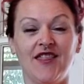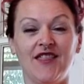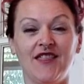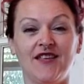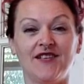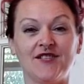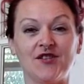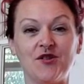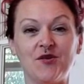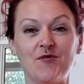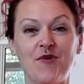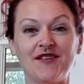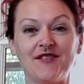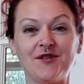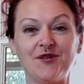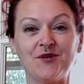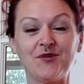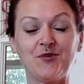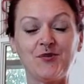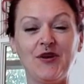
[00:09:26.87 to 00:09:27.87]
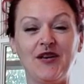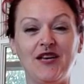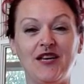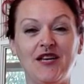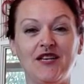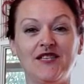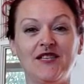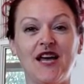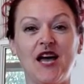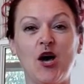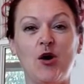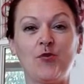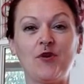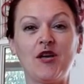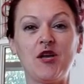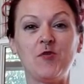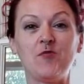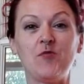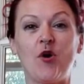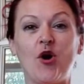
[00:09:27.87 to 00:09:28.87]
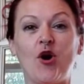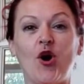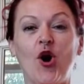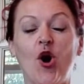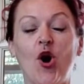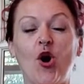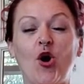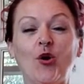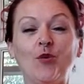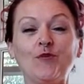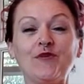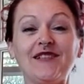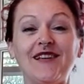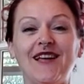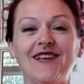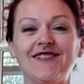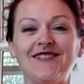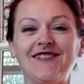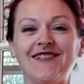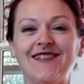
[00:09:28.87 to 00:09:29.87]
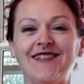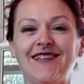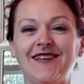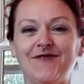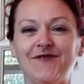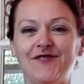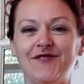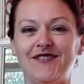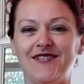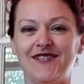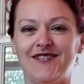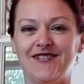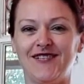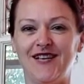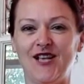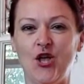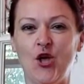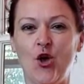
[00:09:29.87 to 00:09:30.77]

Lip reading: These are the muscles we need to help keep our arms nice and lifted.